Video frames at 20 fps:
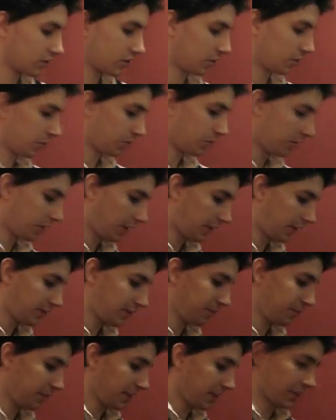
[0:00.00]
so
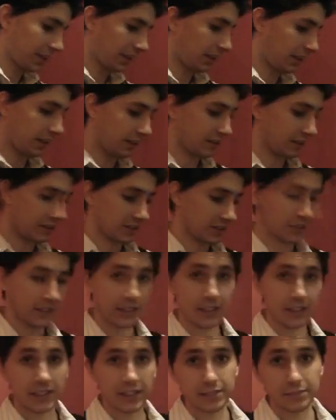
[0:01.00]
it's
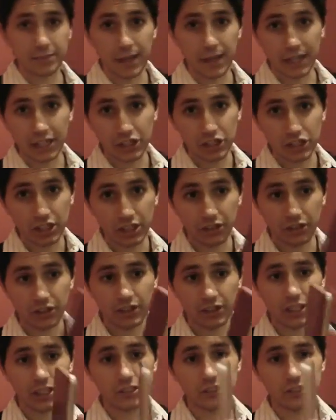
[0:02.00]
still in its packaging,
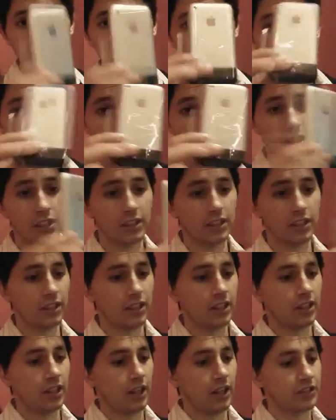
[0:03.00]
and as you can see,
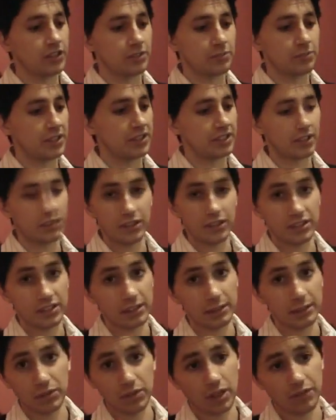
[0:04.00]
I've just basically
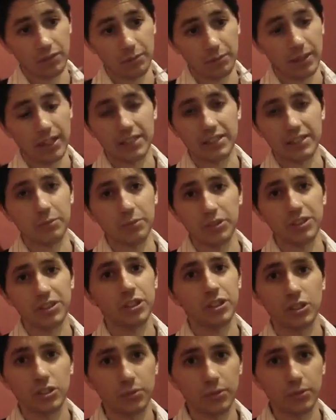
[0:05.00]
slipped off the plastic
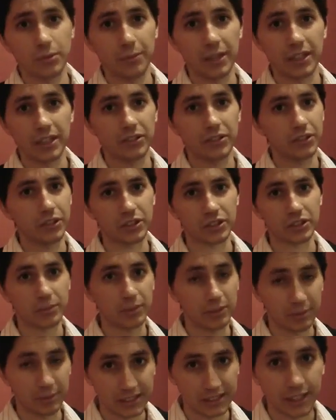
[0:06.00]
because I just don't want to make it dirty because I'm
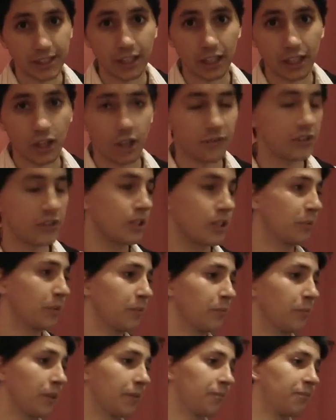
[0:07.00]
going to be sending it off to
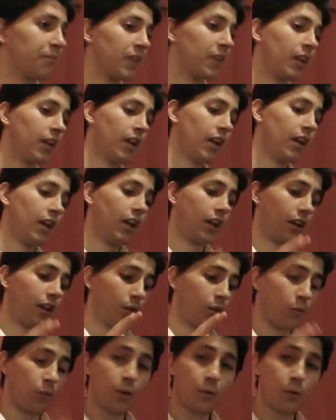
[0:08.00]
someone. But
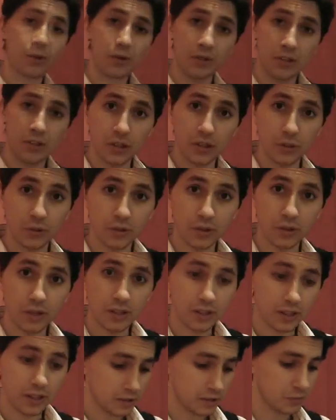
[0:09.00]
what we're going to do
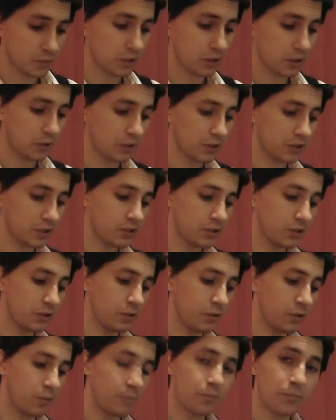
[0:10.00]
is we're going
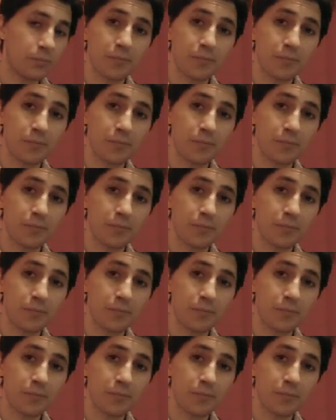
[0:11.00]
to